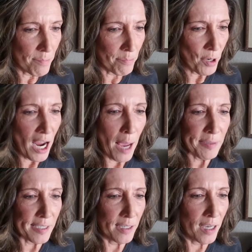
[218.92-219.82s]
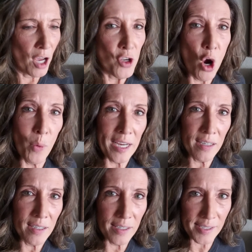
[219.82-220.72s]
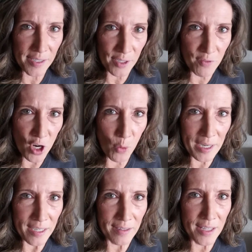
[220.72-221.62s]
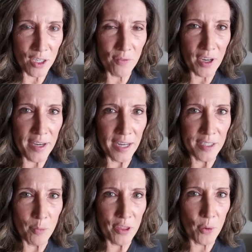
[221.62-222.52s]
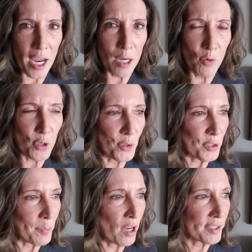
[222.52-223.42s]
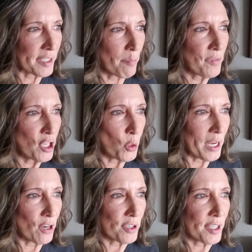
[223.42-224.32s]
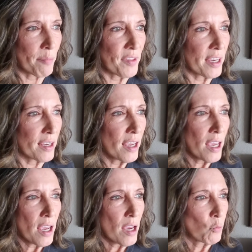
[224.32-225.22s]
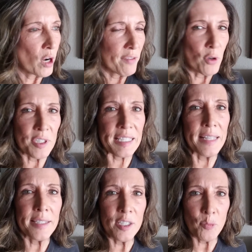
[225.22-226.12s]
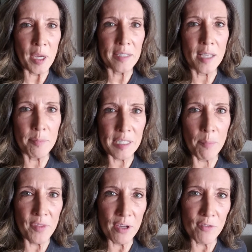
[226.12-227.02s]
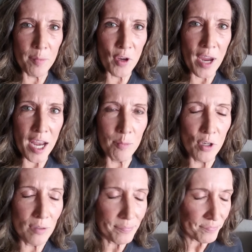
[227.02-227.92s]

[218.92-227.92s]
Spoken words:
perhaps a knowing, a sense of knowing that you've connected with your animal. You smell something, you hear something, one of your senses picks up something from your animal.